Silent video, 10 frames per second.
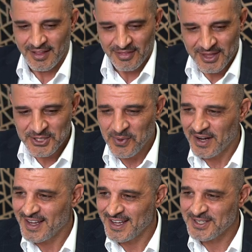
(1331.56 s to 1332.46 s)
This one
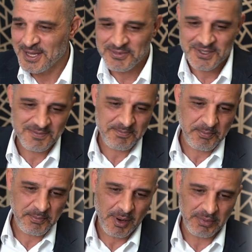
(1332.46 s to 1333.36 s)
here, Tim, is
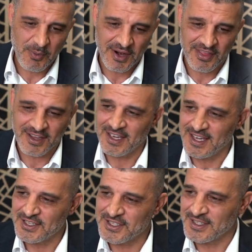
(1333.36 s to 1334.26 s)
probably one of the
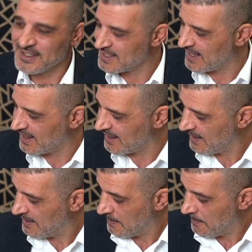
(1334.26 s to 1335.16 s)
keys, and
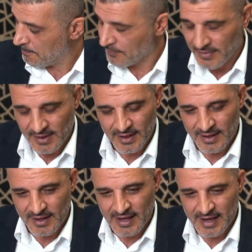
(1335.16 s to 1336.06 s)

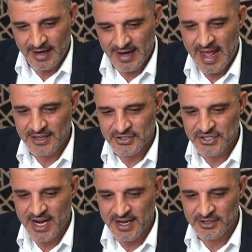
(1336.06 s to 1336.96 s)
it has
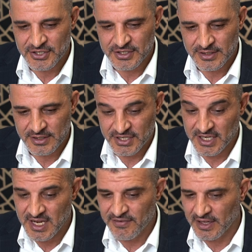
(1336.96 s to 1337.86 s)
changed
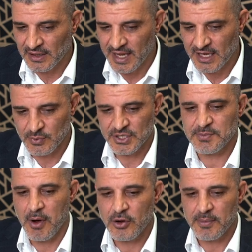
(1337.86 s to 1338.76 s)
significantly as we
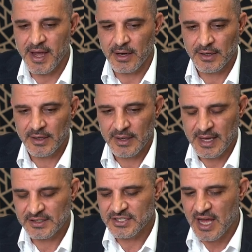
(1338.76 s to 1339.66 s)
spoke about
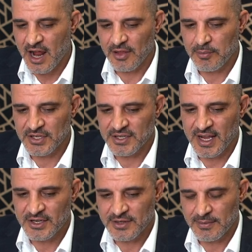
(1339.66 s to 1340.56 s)
at the start of
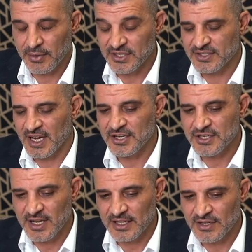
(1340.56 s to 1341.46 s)
the presentation.
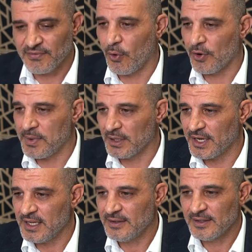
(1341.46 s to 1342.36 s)
That's affordability.